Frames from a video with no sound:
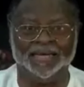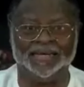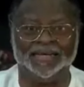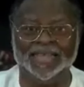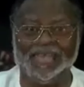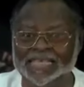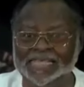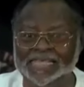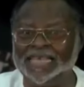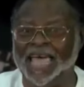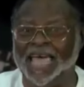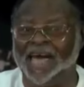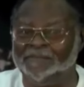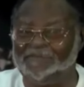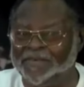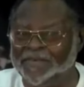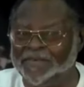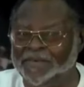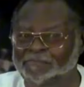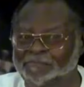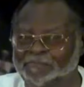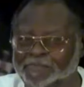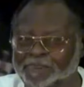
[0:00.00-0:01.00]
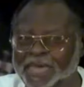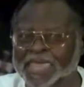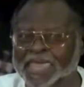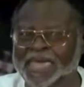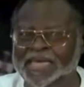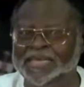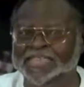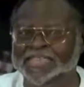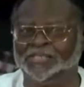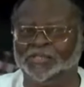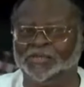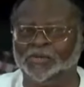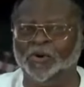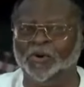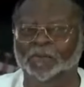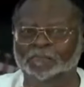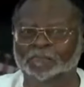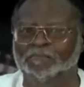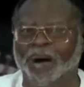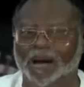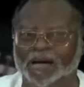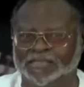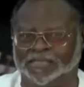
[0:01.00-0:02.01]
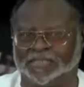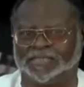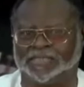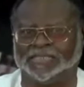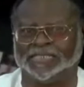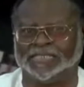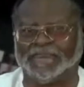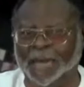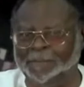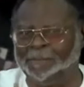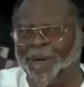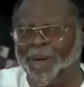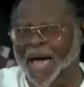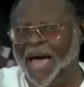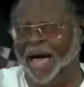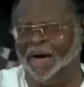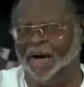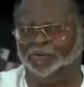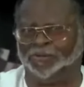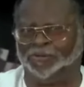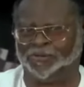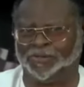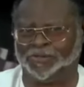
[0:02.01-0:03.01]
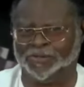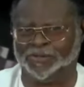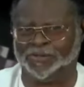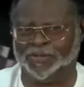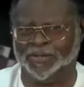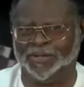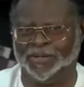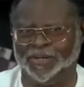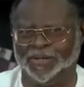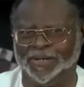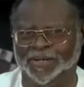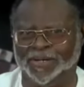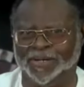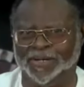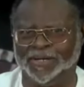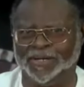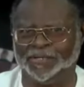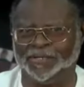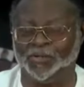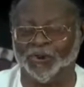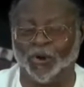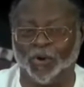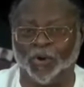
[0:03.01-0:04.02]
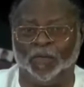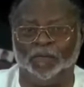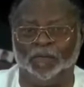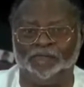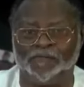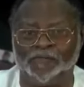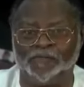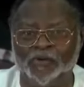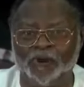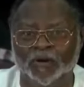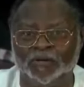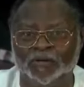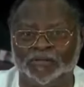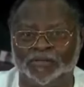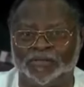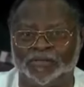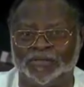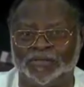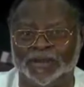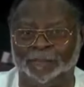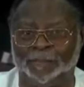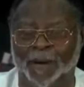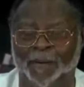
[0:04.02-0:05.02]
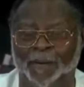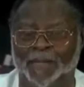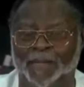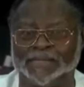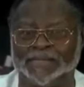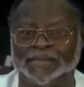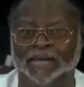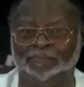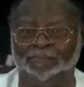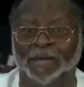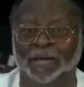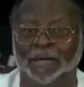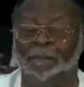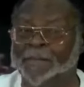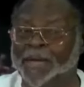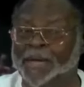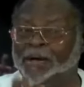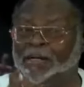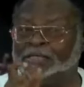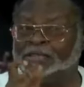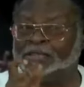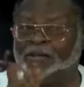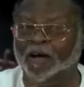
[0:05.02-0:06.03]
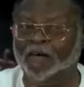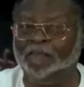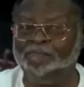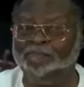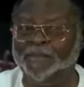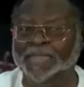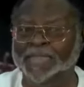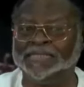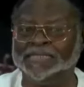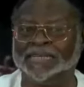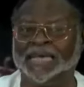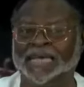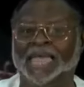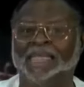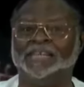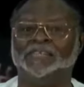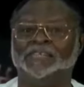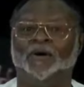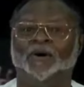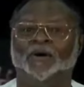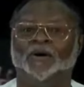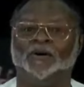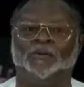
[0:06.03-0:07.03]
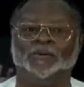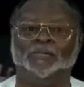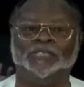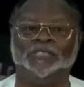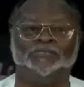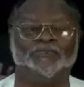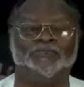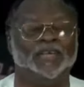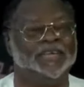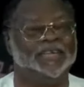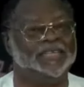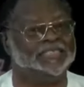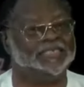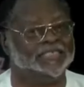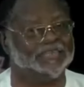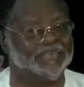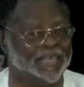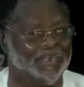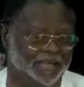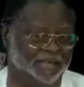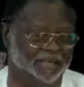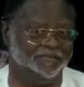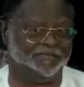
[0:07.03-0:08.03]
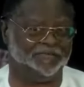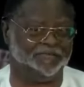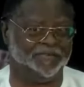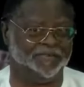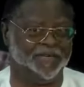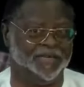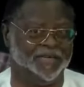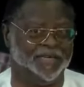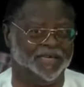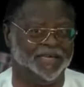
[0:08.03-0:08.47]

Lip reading: These are beings who must step out to confront the powers that be, because government cannot constrain itself.